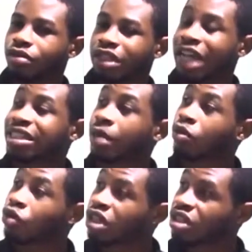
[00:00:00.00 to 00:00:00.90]
there are
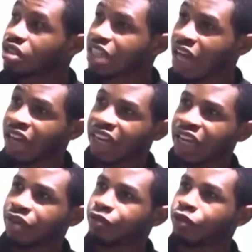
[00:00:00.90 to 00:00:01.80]
some good news out
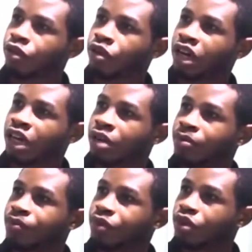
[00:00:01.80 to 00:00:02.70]
there for
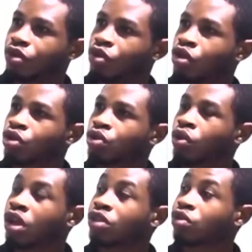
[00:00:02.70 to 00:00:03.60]
those
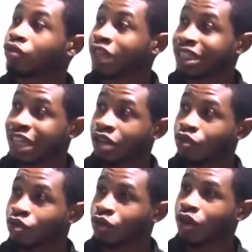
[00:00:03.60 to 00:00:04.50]
who want to venture
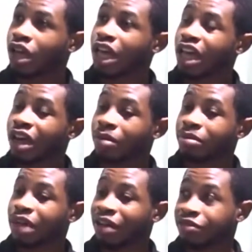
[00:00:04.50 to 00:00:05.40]
into
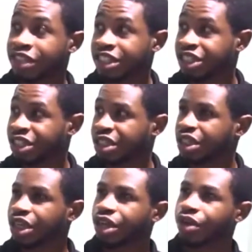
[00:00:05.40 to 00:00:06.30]
aviation,
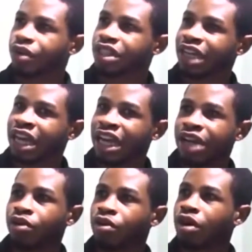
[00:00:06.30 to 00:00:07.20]
which
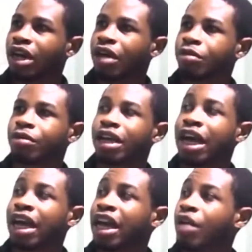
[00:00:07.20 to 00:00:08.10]
I know
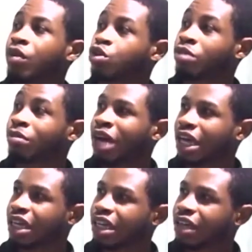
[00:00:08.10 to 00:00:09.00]
Ghana Airways will be
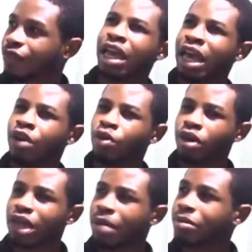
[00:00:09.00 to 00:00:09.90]
back. I know